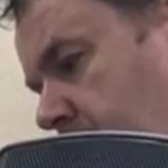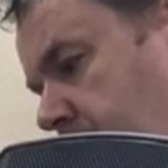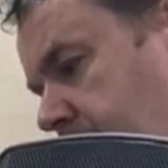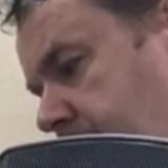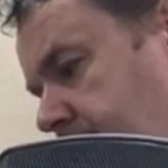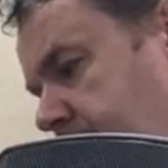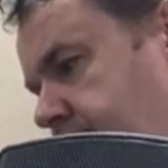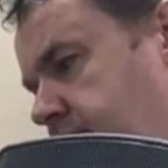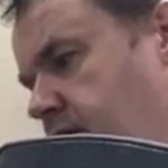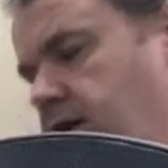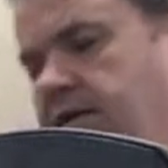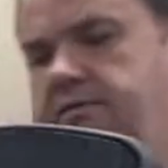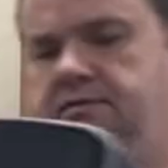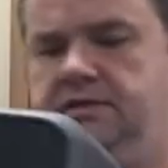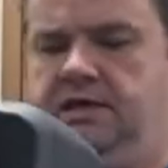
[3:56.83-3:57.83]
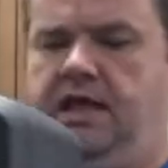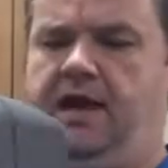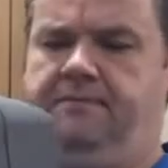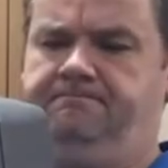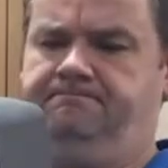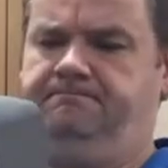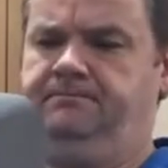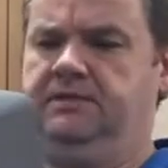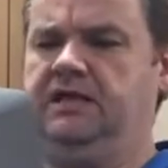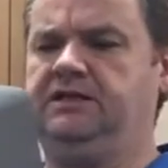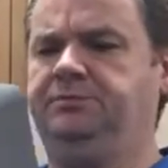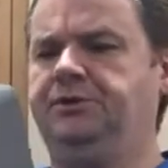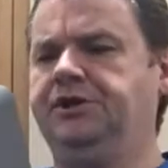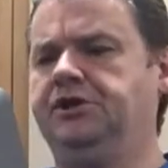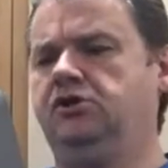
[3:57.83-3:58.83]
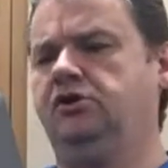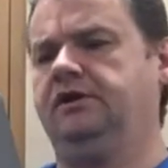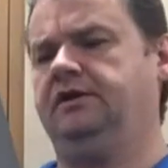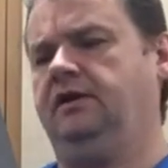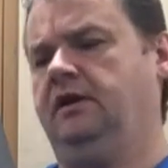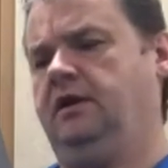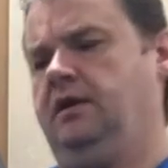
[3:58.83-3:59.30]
And yeah, that's pretty good.